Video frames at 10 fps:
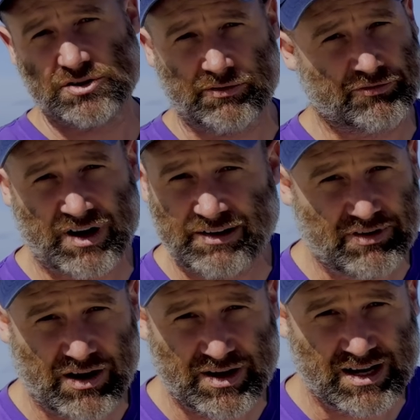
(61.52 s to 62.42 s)
on for a
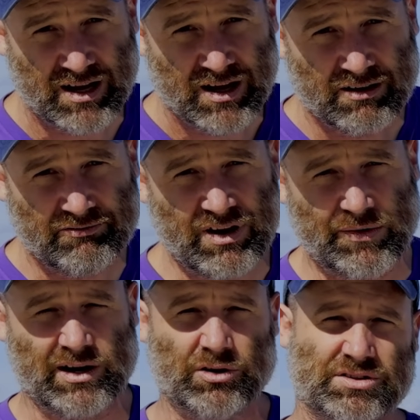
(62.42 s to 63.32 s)
very,
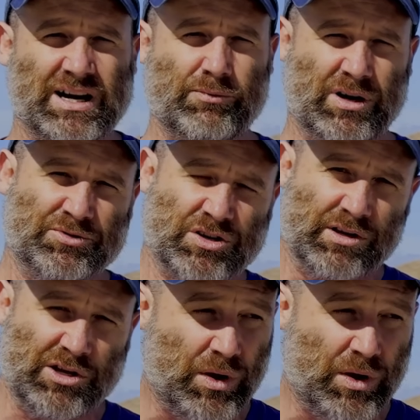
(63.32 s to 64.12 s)
very long time. What I'm showing you